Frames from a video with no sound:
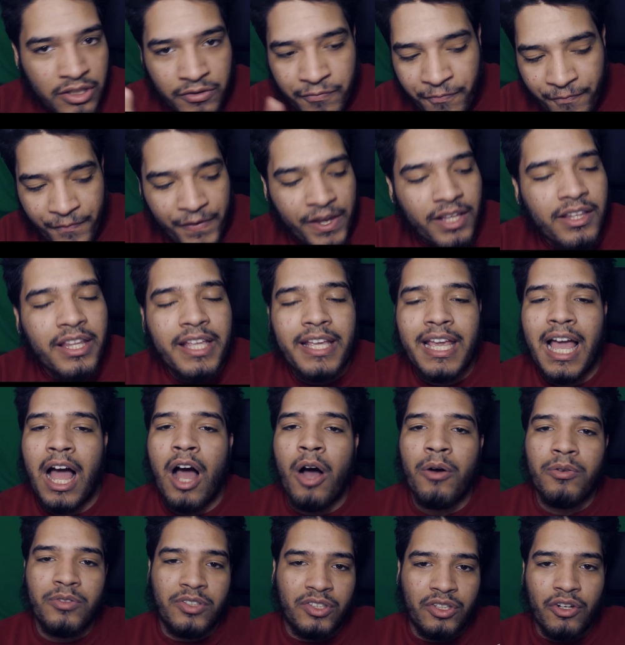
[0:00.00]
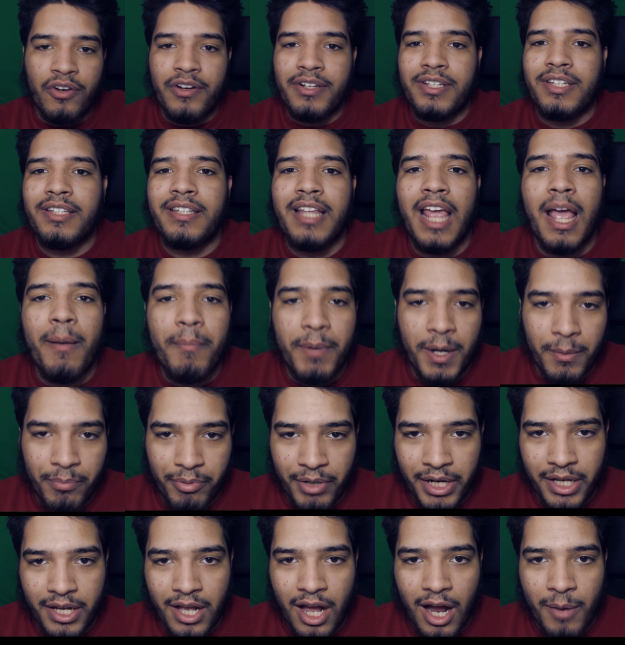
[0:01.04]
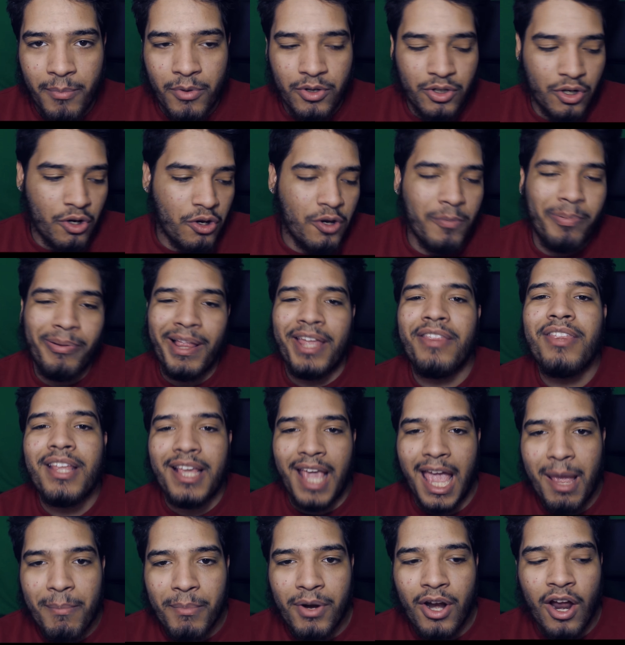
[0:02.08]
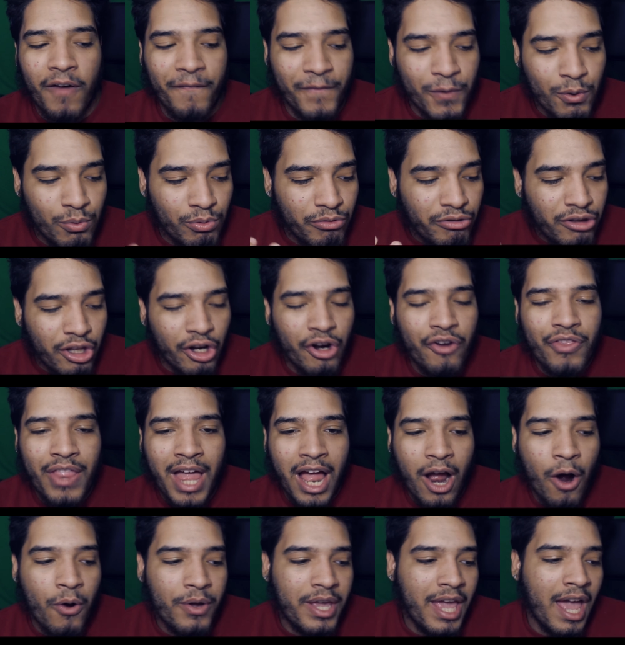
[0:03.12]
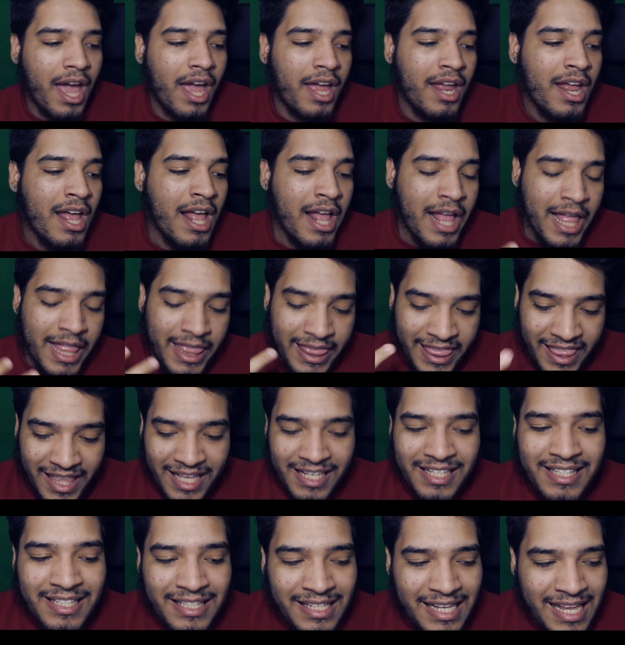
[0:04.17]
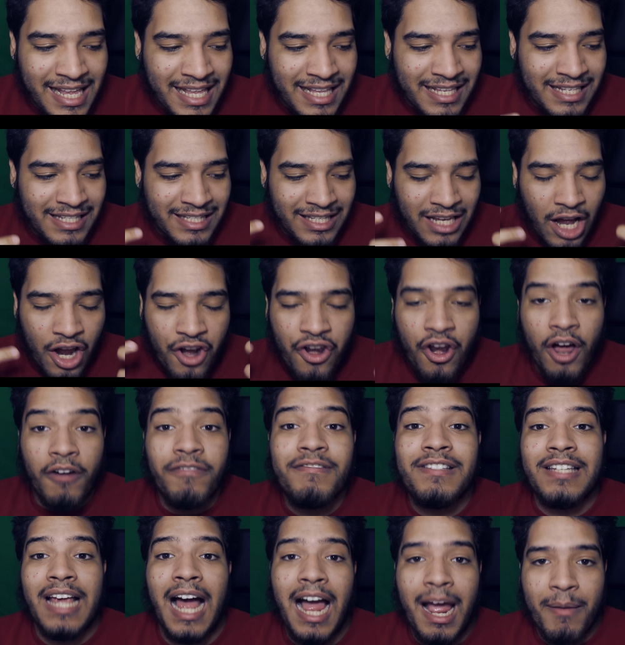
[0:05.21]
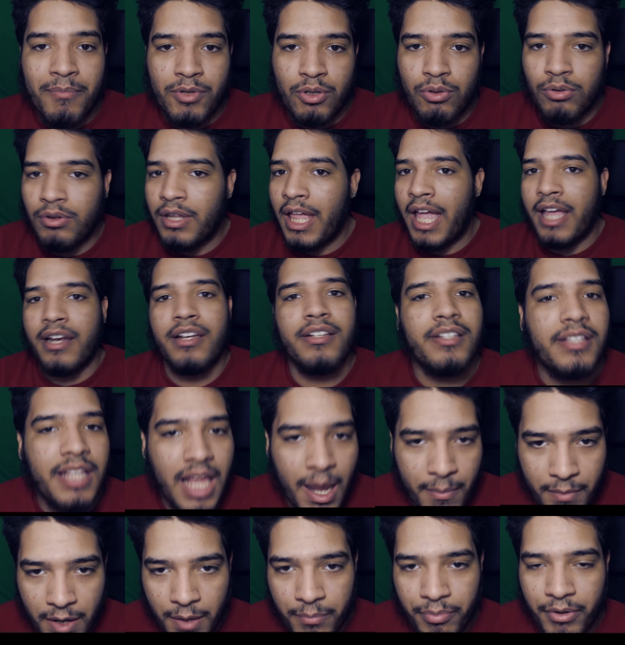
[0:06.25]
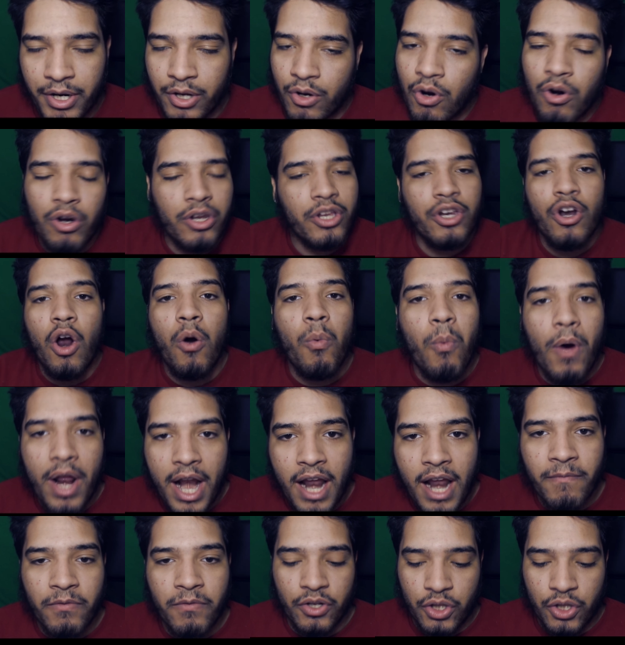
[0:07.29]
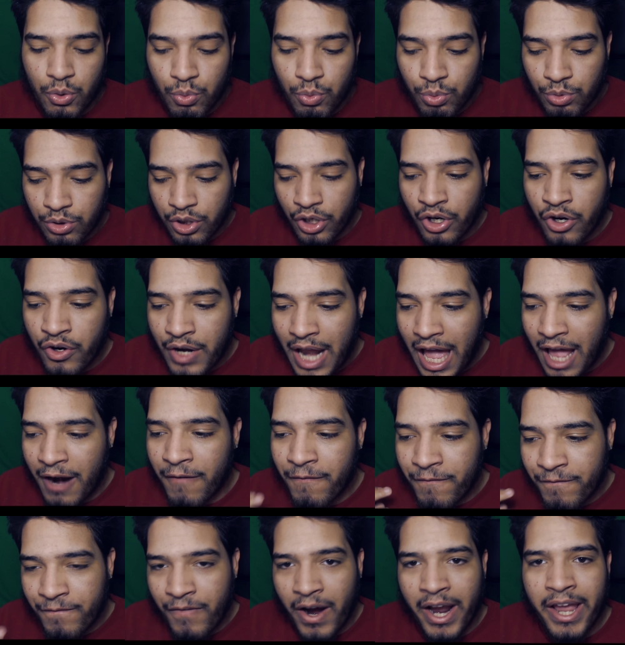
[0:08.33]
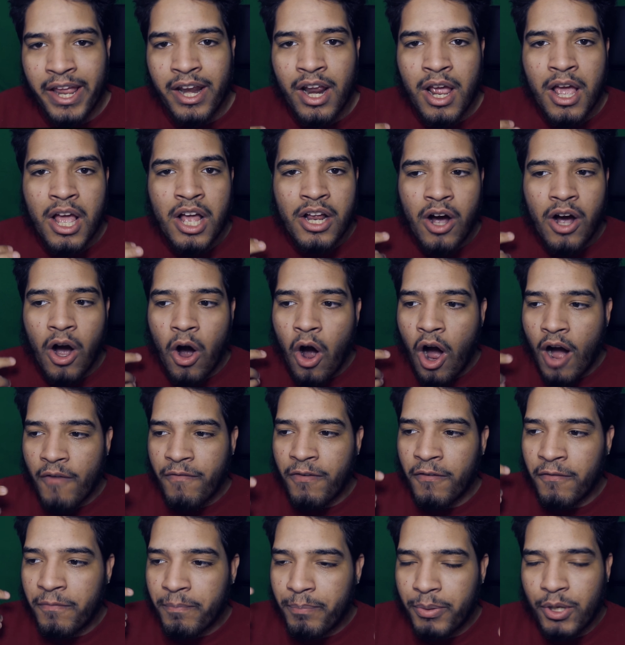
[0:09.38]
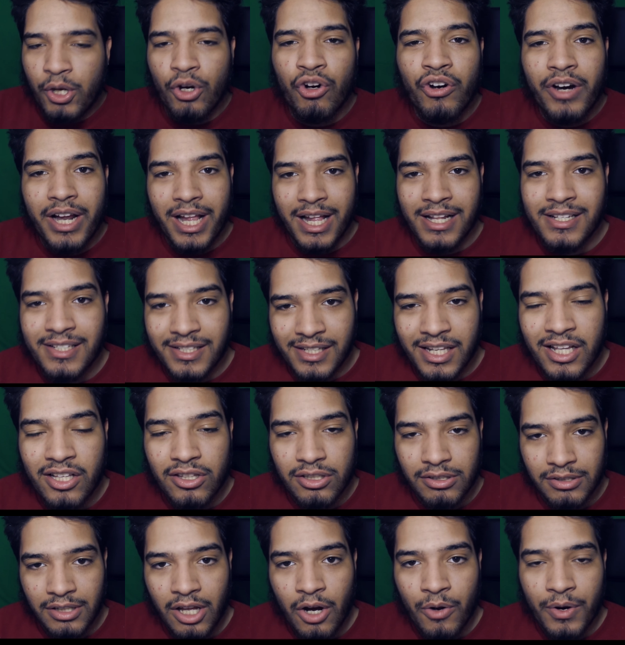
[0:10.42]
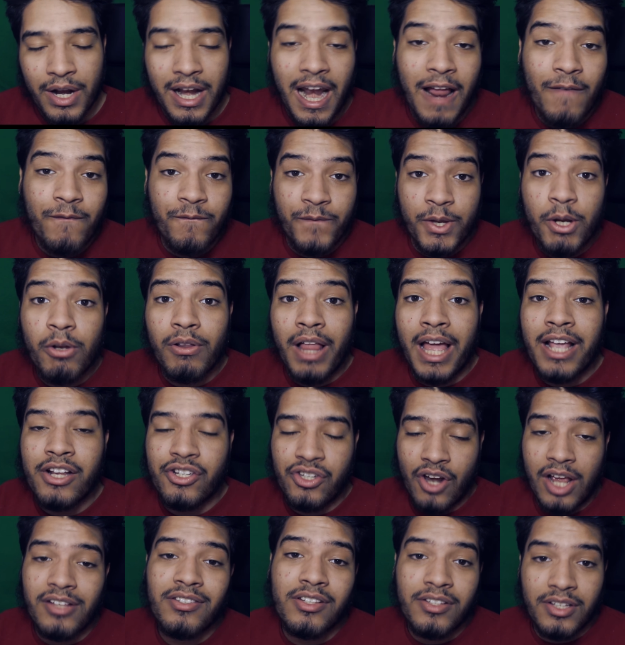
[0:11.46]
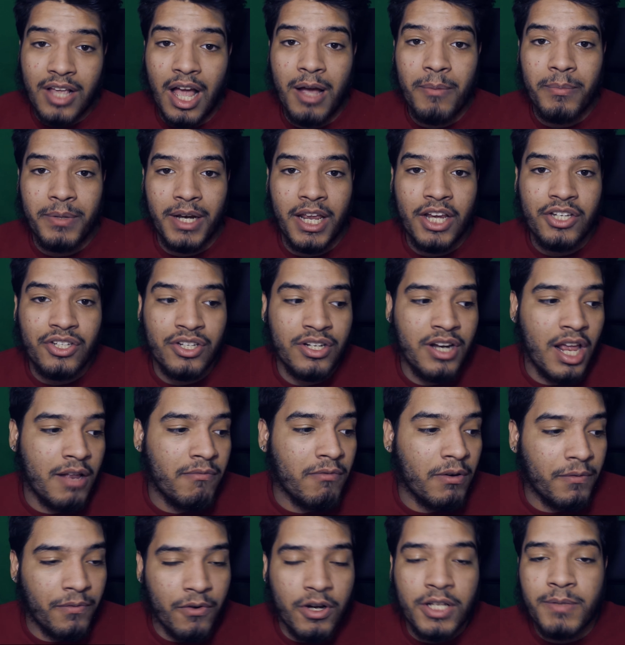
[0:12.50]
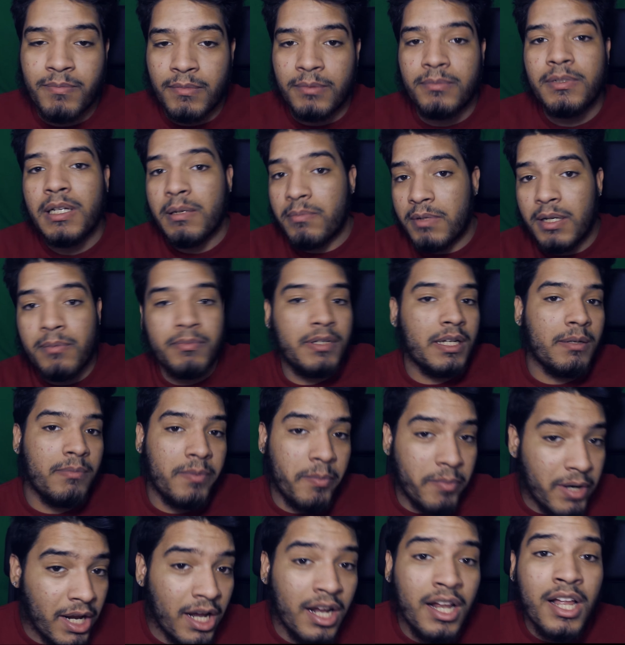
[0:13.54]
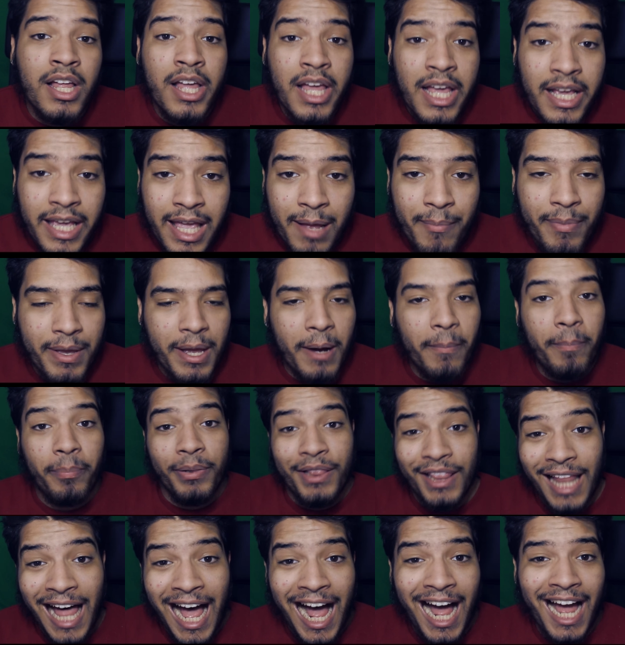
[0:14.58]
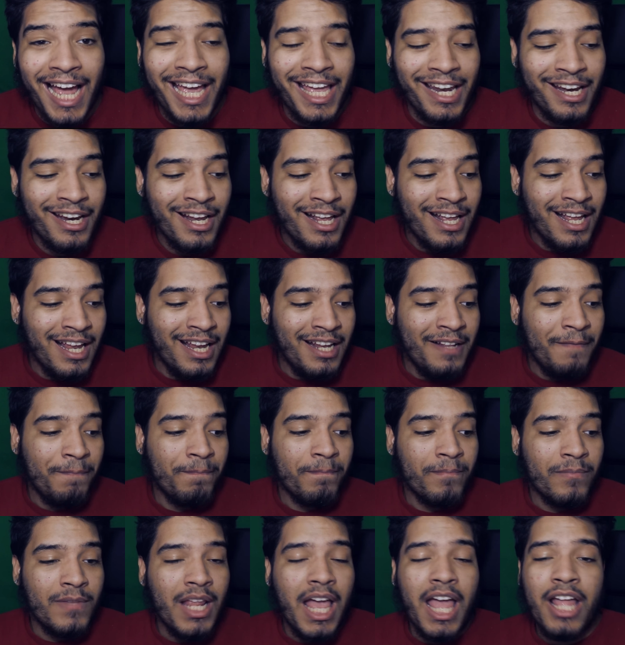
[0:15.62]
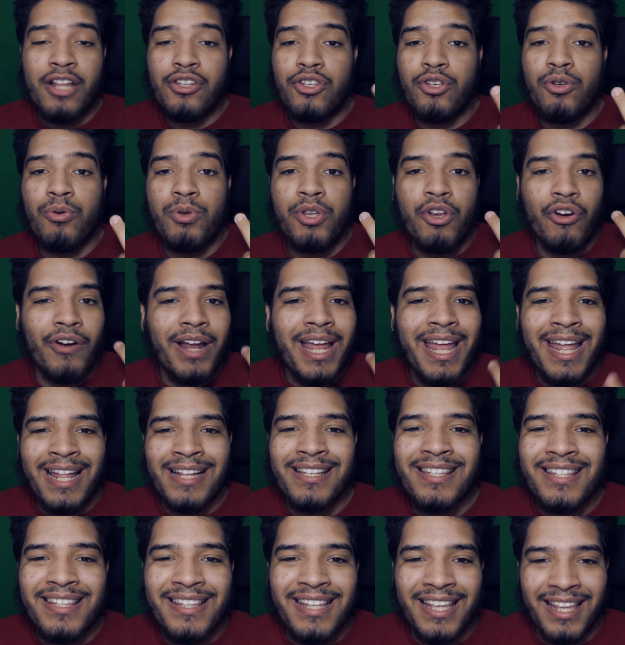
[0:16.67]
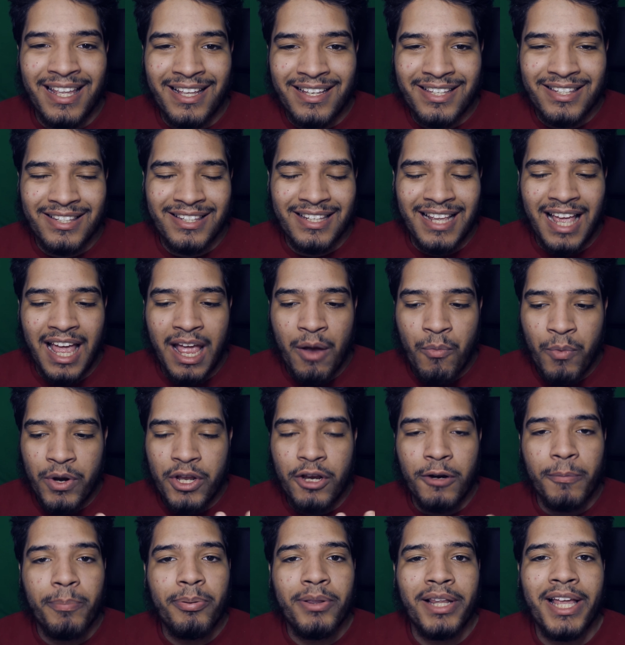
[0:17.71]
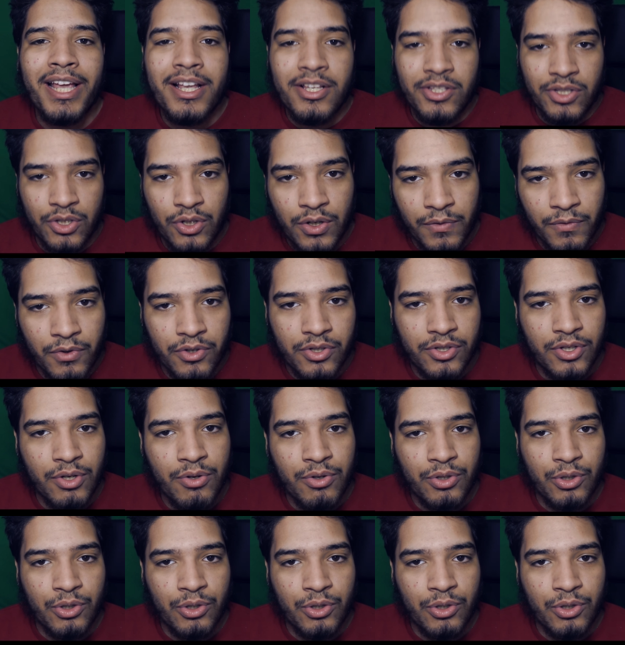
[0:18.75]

feeling out certain stamina break combos. You play the game enough, you learn that, okay, this is enough time to land a stamina break, or, whatever. You learn how to fight off of pure instinct alone. And I feel like Justice Combination and Reverse blah, blah, blah, blah, blah, can be applied into your instincts when you're playing Xenoverse 2.